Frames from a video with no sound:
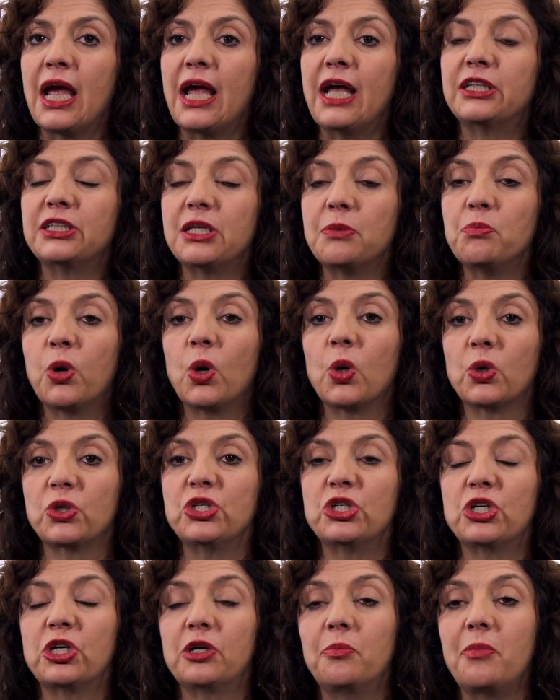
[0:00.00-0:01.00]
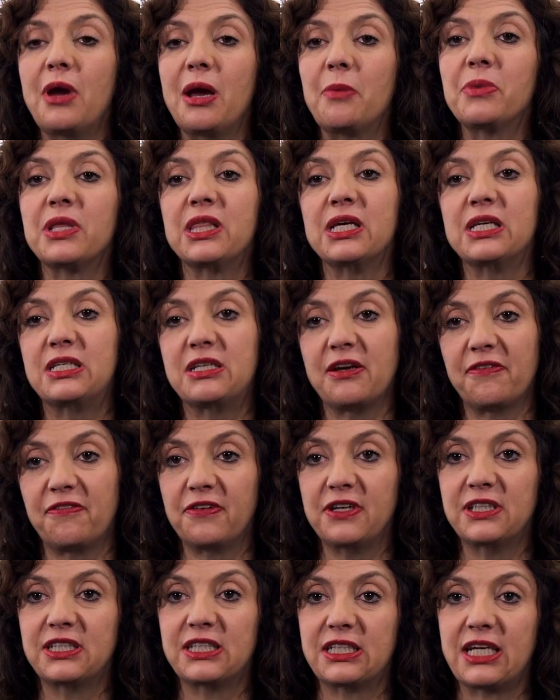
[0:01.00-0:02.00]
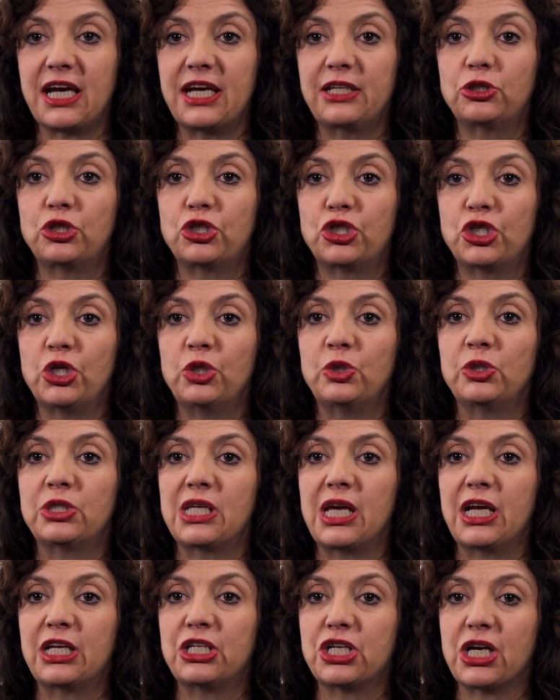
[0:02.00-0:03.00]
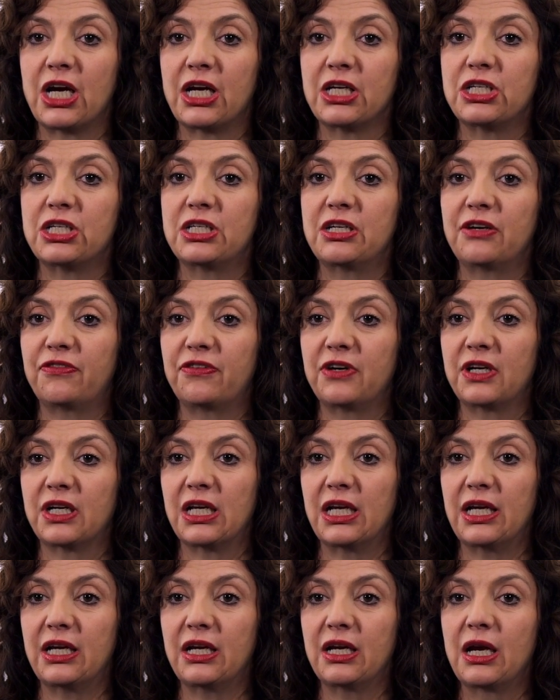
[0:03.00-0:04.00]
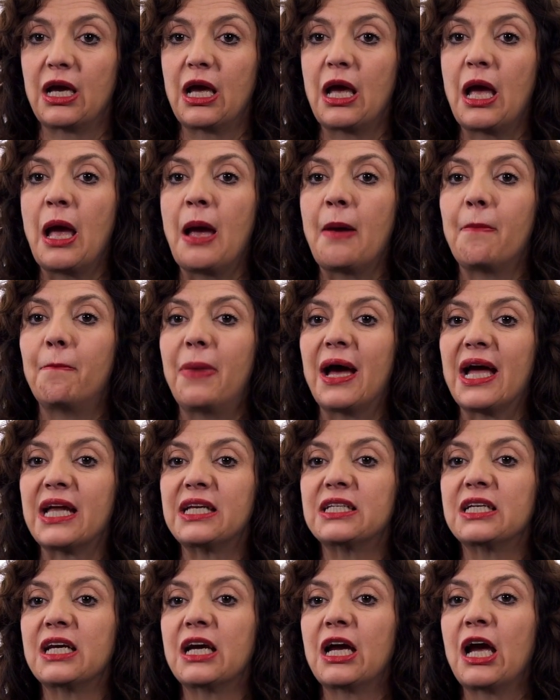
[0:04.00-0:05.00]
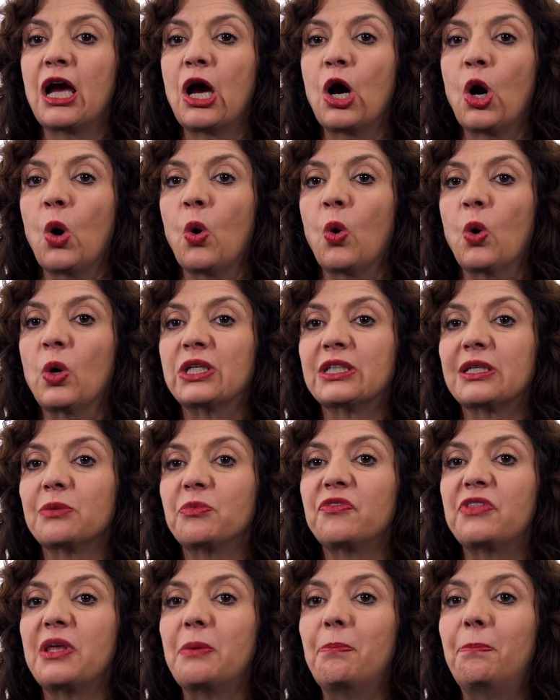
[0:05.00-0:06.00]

It's important to remember that different states choose their judge differently. But some of the